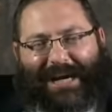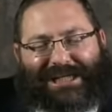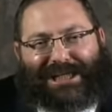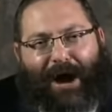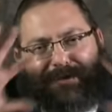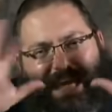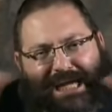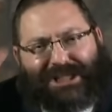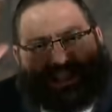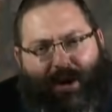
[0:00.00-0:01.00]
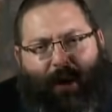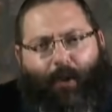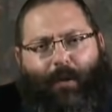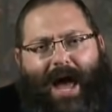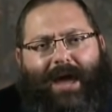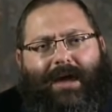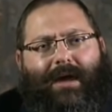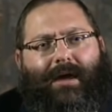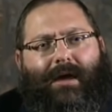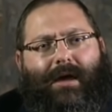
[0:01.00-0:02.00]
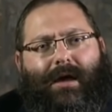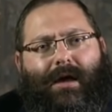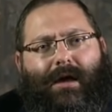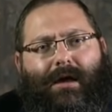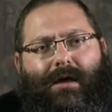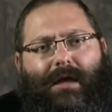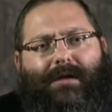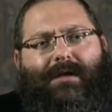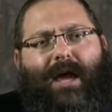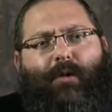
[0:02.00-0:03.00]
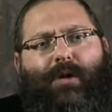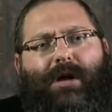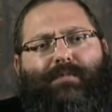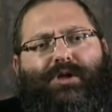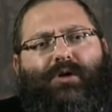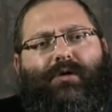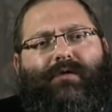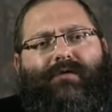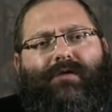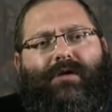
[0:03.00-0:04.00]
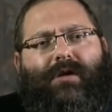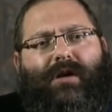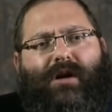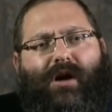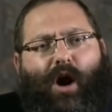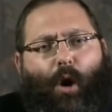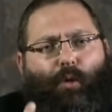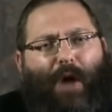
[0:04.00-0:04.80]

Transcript: reach out, each in their own way. And today we observed a